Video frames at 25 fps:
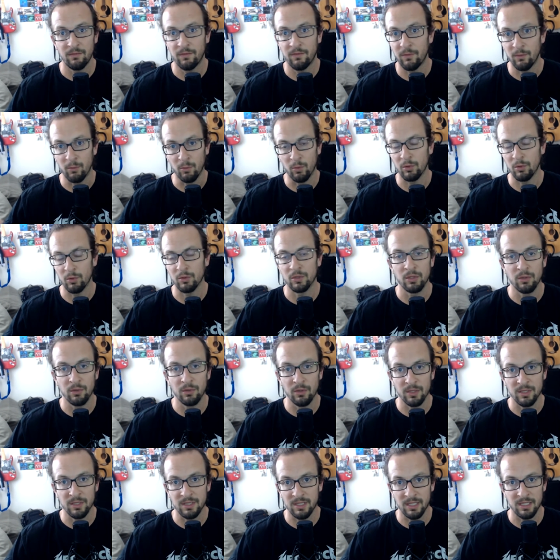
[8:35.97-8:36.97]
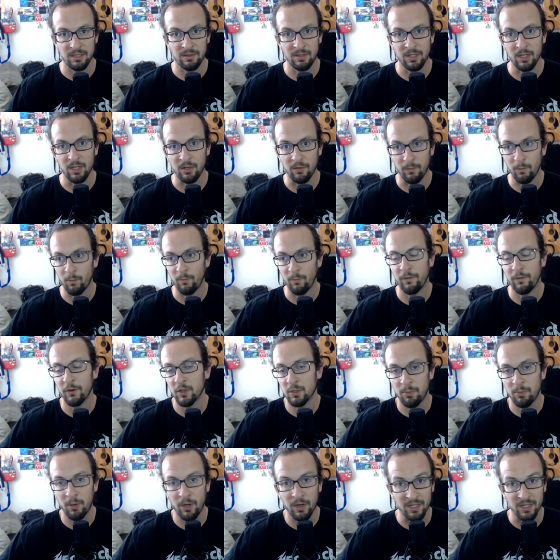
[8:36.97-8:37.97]
World tour,
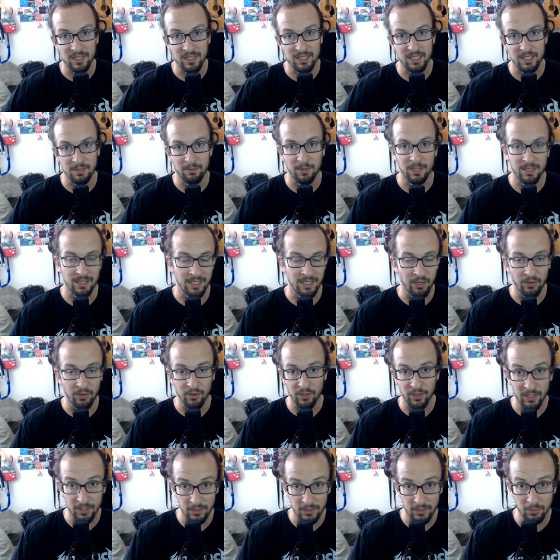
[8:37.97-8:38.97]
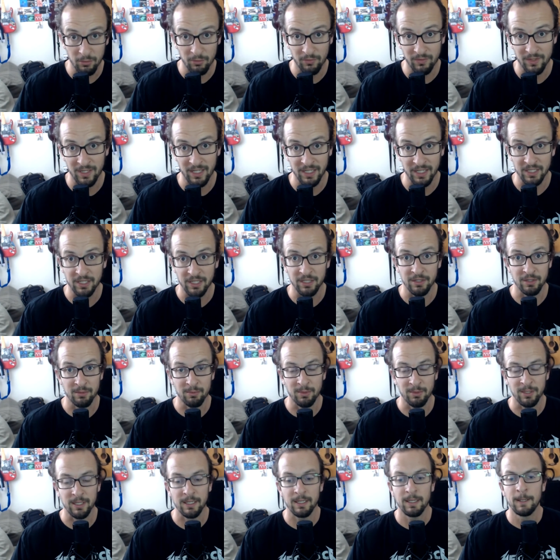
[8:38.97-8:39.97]
first part is 6 months. I know they're going to tour for like years,
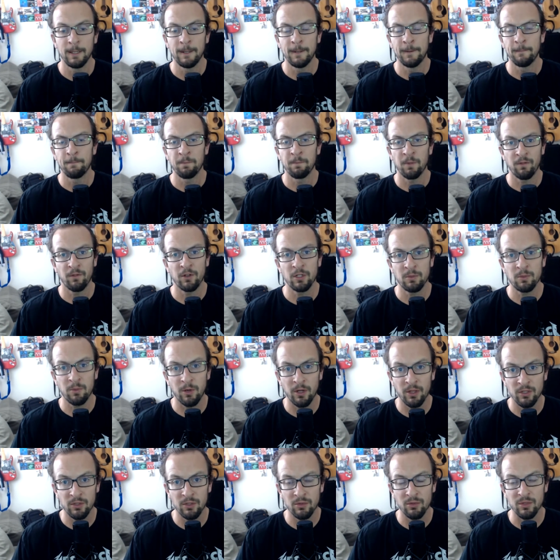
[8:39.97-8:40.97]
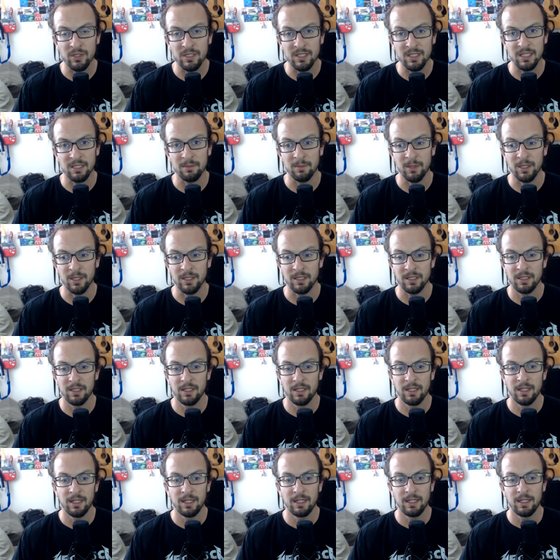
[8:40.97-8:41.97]
but the first part of the tour is 6 months.
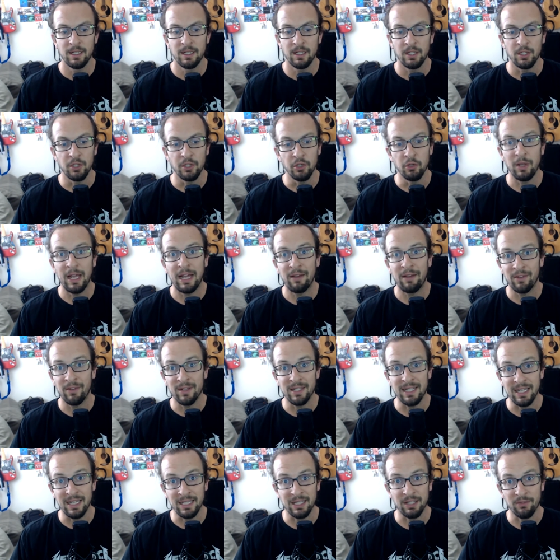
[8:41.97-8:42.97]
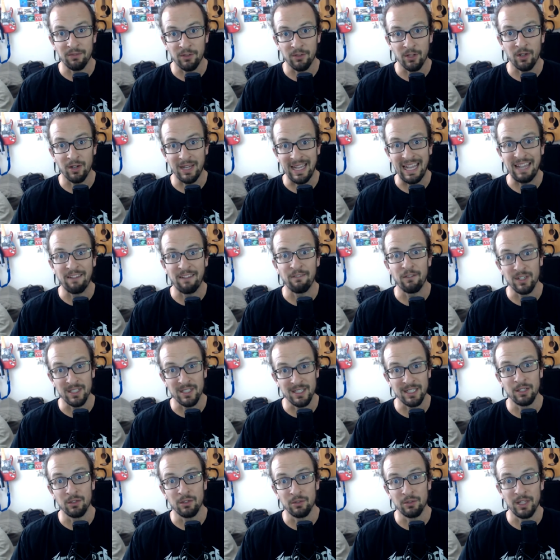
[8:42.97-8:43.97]
You have a daily vlog every
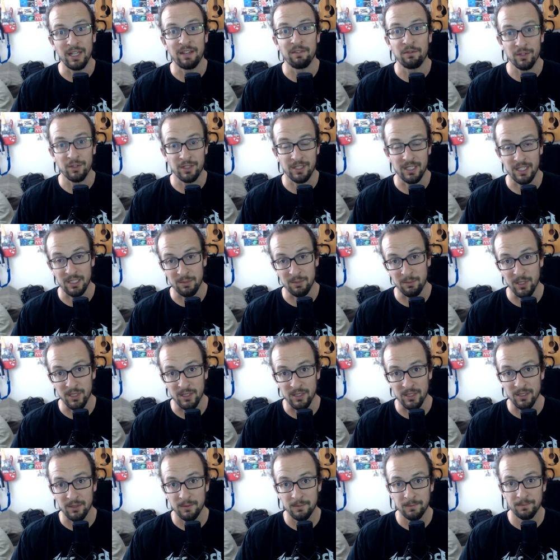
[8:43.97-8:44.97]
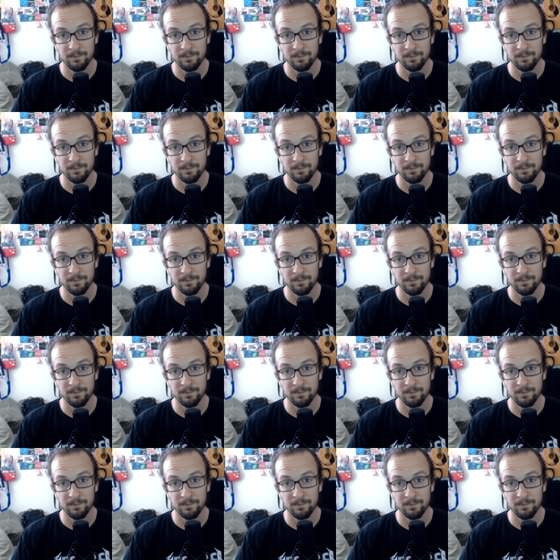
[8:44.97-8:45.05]
single day for 6 months.